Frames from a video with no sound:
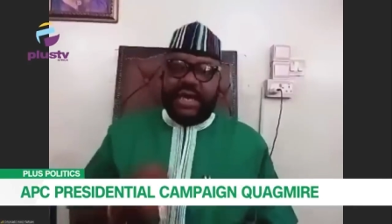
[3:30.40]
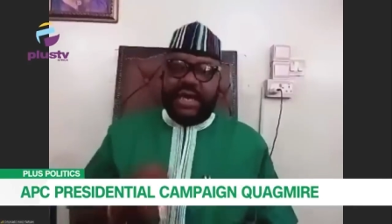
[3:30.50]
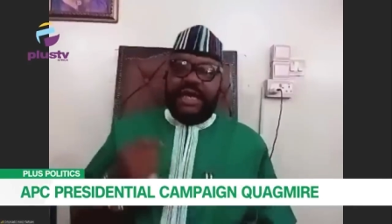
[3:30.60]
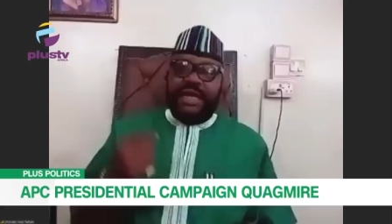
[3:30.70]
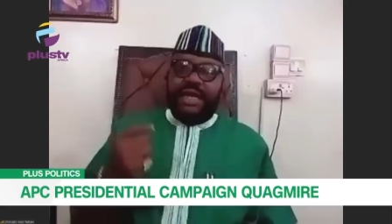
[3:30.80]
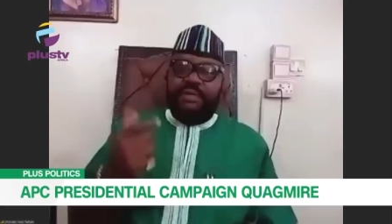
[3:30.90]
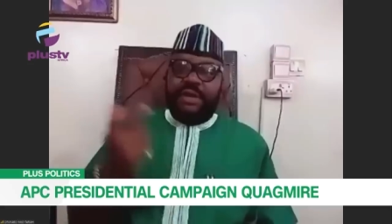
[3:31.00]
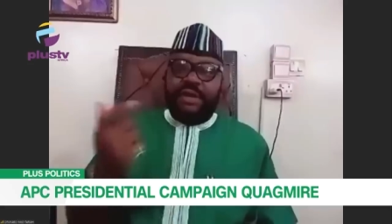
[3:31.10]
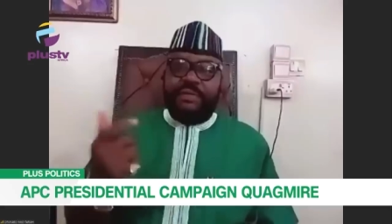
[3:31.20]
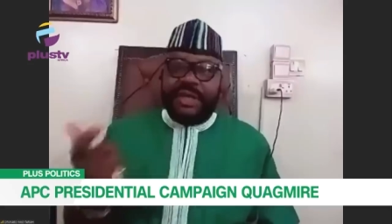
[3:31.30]
uh, in one
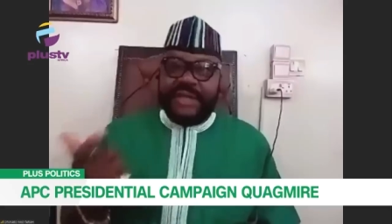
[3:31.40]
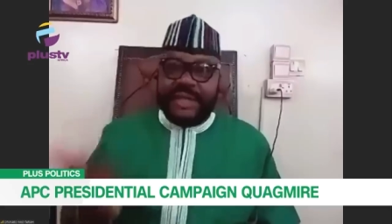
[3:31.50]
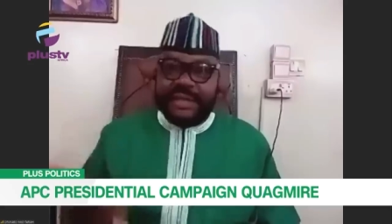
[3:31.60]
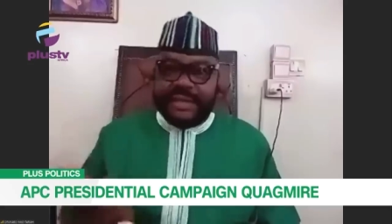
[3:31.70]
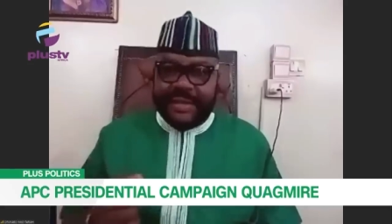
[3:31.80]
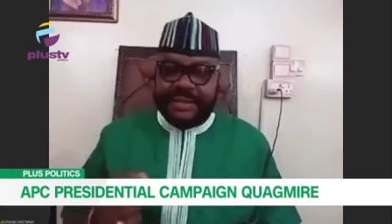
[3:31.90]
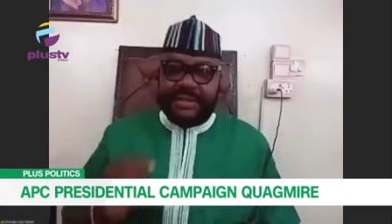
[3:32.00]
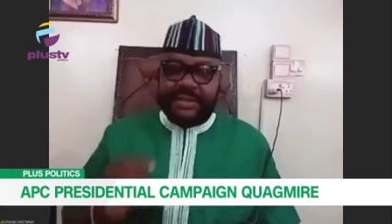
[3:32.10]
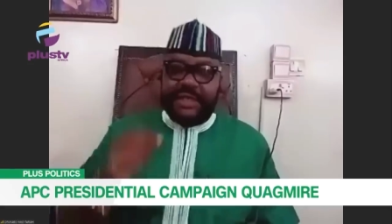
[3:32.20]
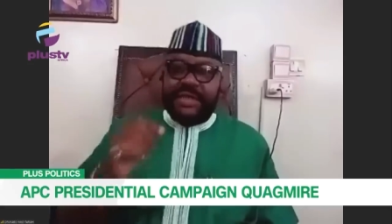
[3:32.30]
of the western states.
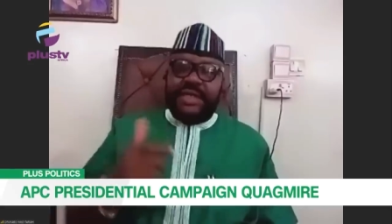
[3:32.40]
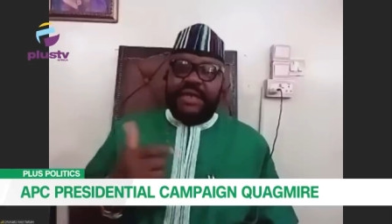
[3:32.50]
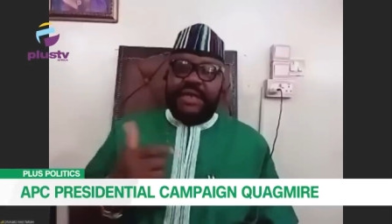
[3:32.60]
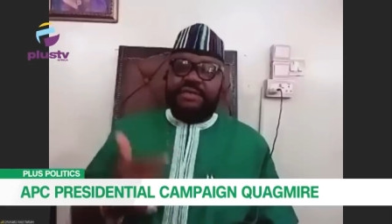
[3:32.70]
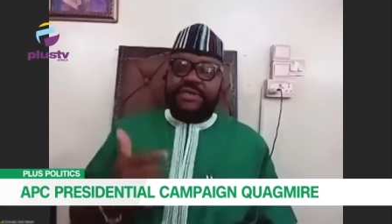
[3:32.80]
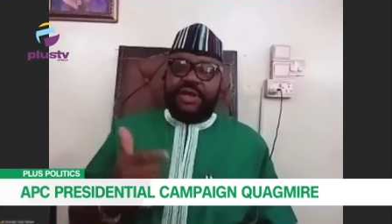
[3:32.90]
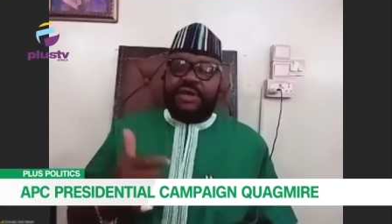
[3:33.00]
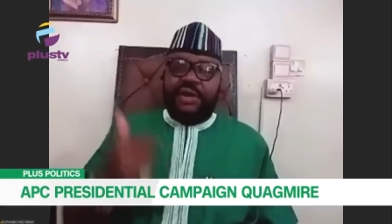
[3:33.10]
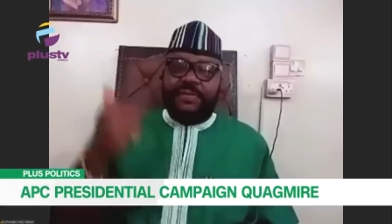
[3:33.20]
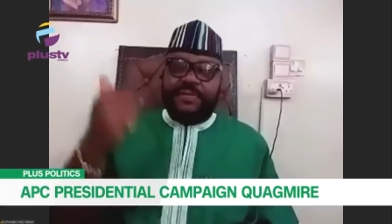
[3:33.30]
Then we talk
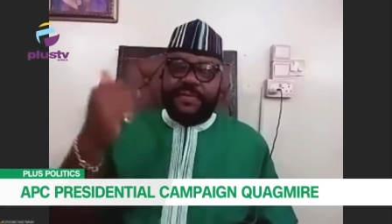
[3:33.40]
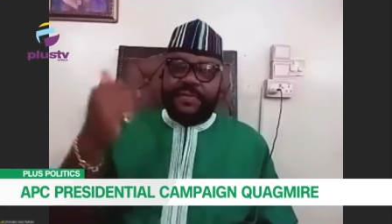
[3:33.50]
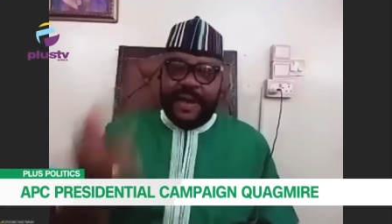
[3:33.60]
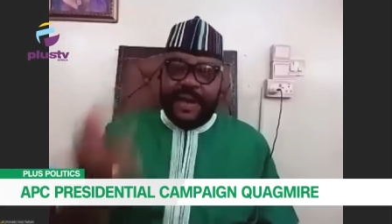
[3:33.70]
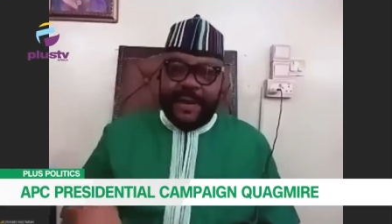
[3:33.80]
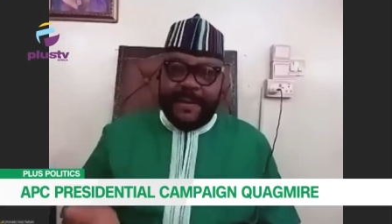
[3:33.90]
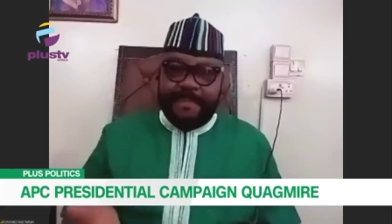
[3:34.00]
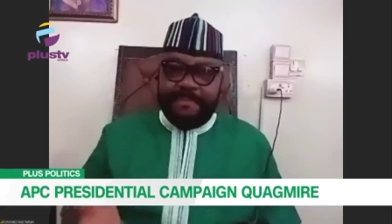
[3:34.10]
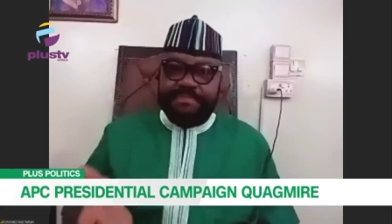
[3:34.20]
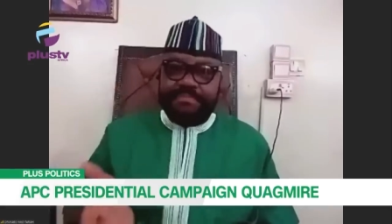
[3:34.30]
of
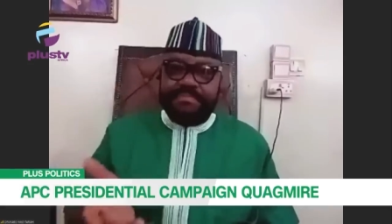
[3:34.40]
um,